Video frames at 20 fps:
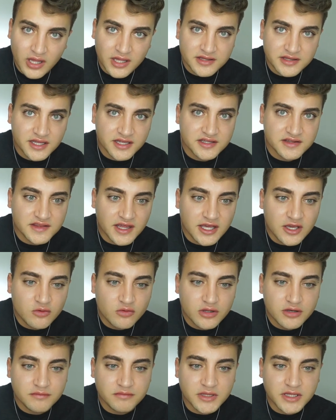that they
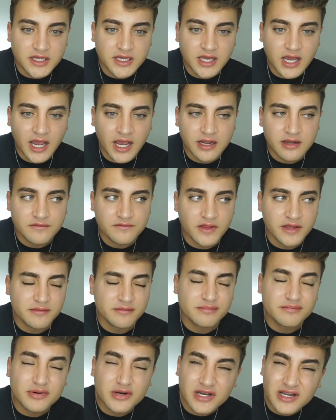would be kind of
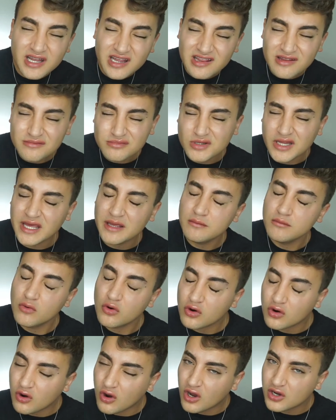like putting the blame
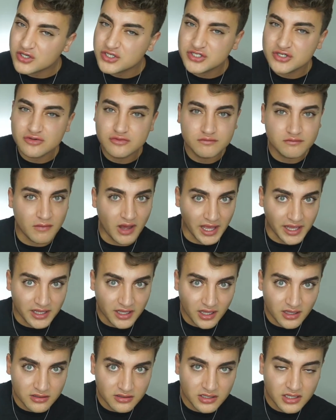more onto
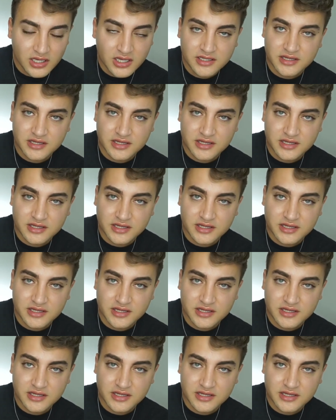Myka,